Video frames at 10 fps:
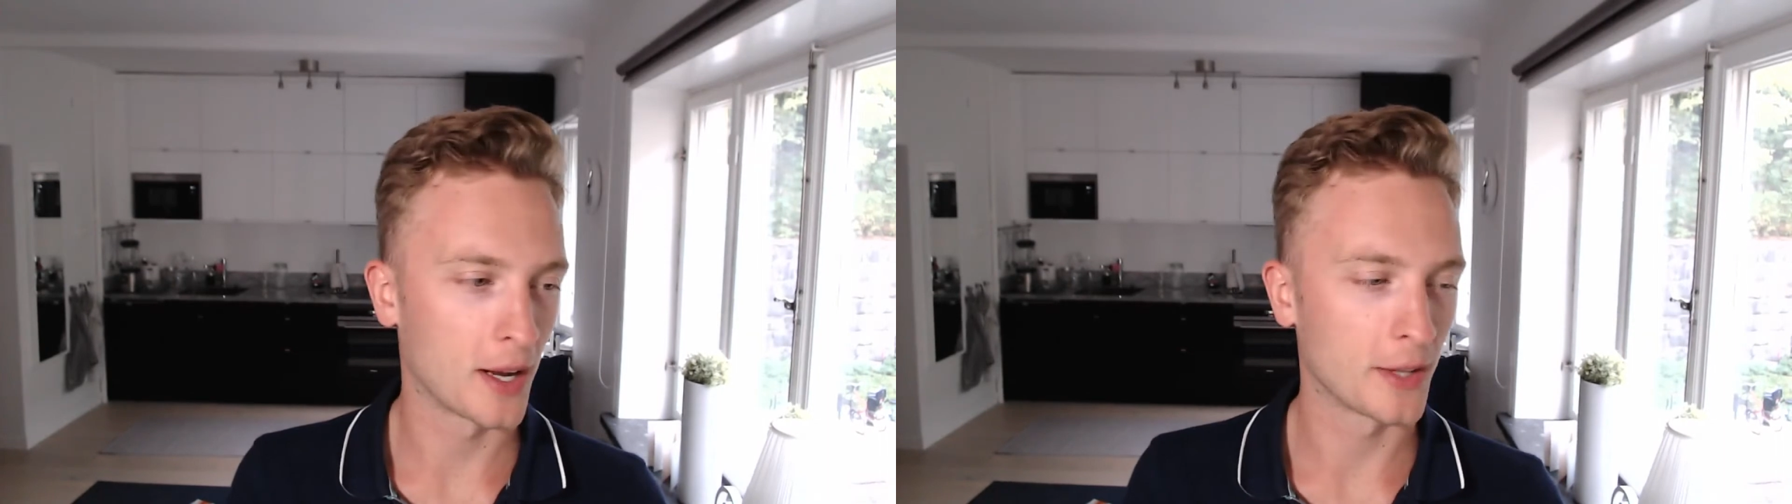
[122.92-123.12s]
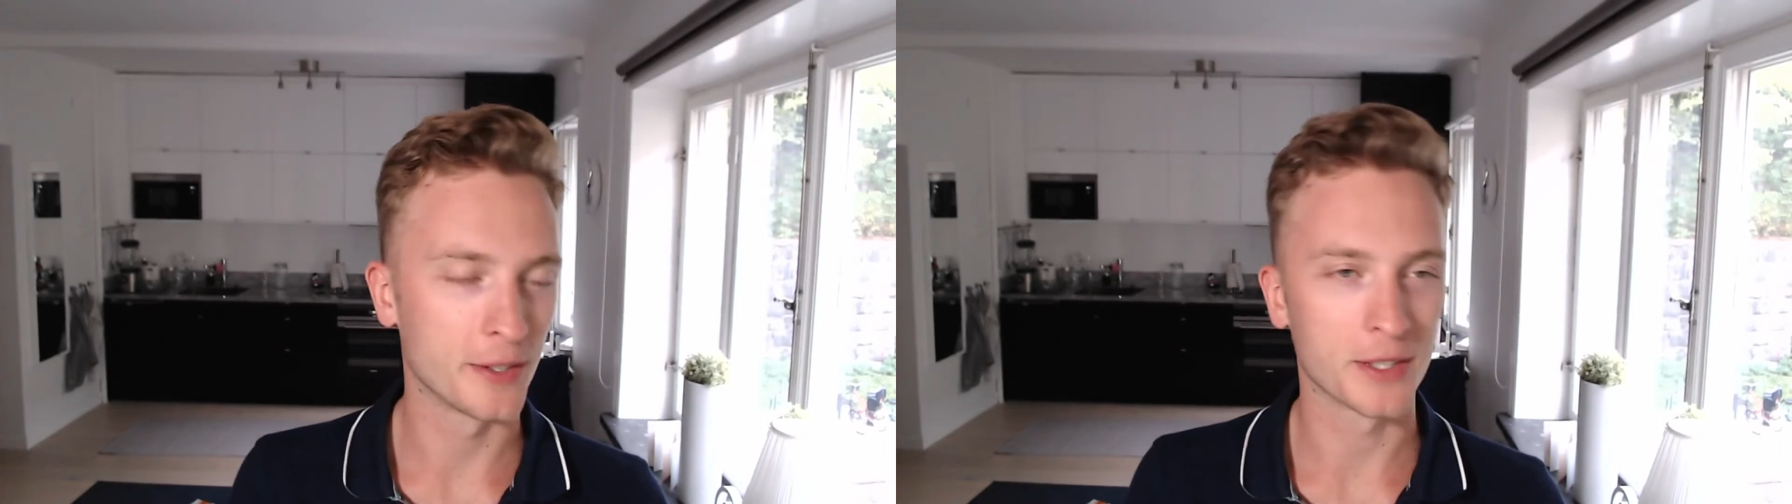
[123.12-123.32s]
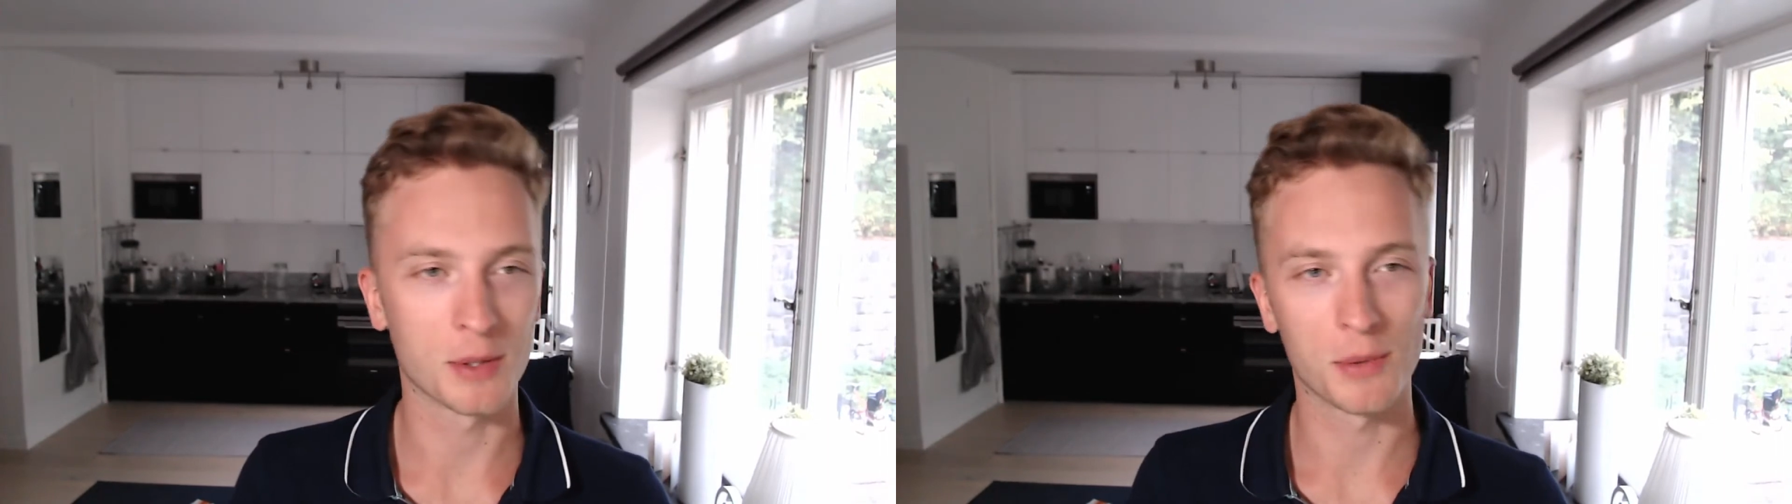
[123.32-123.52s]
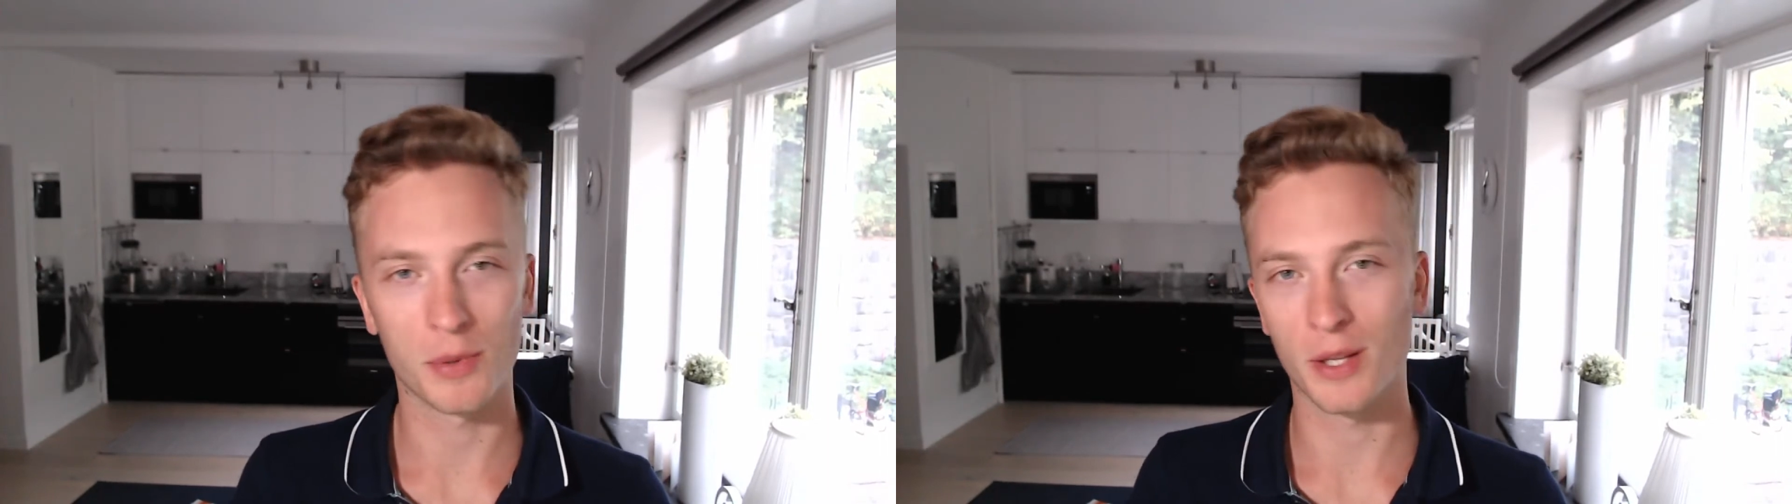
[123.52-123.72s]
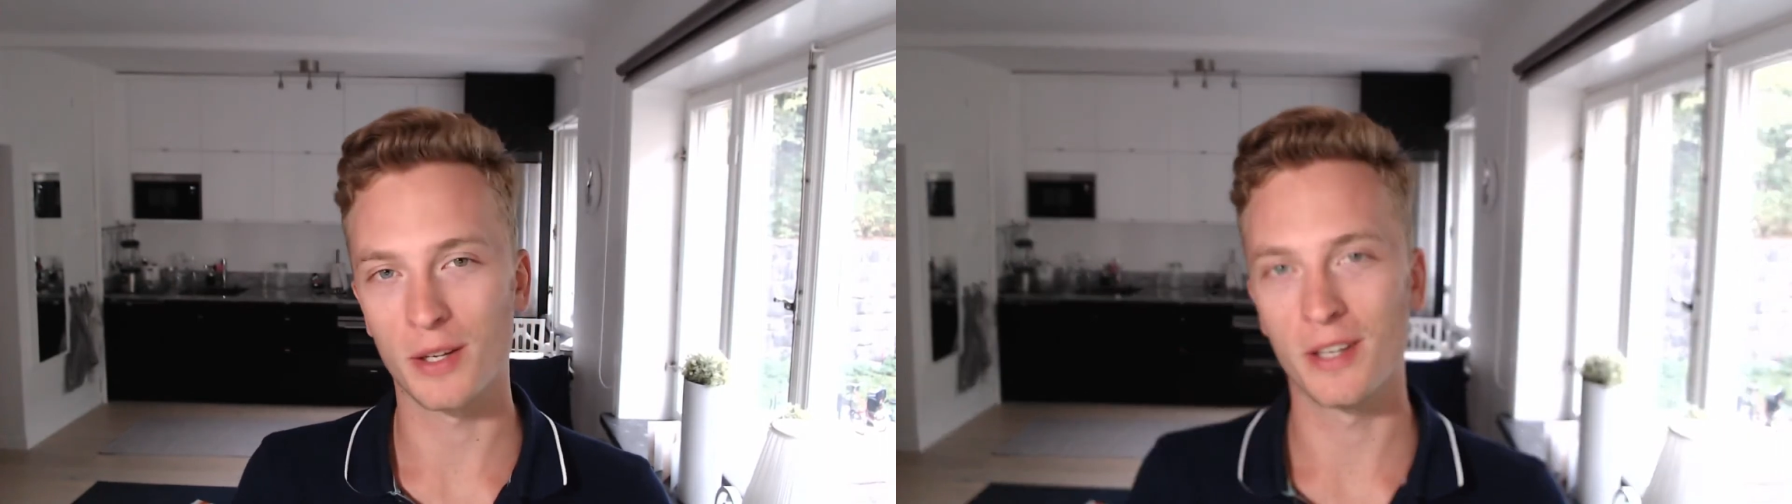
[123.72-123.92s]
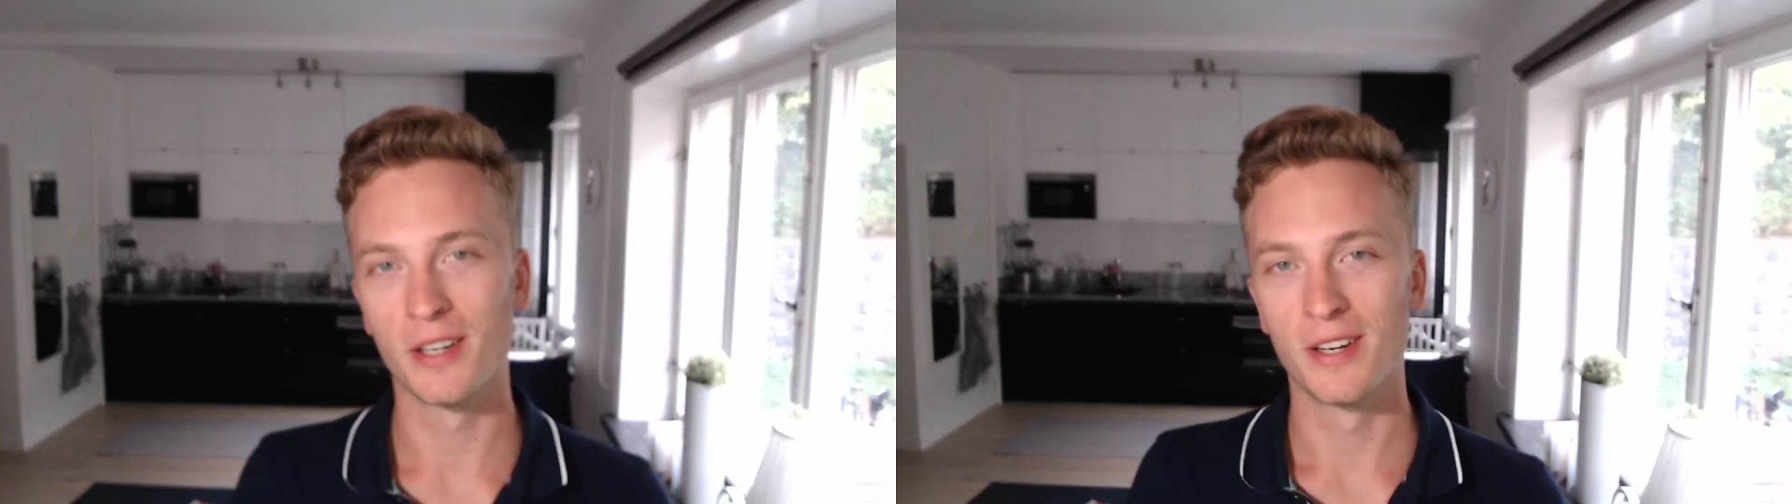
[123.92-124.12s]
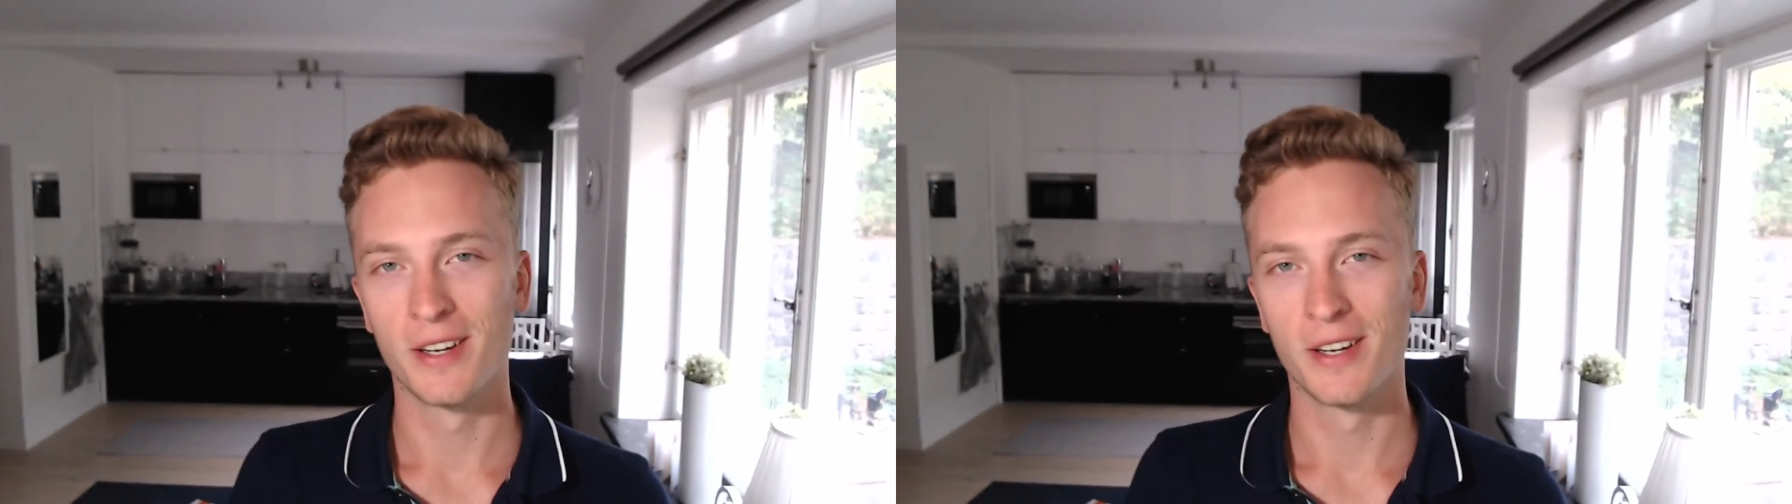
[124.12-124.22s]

I didn't come up with any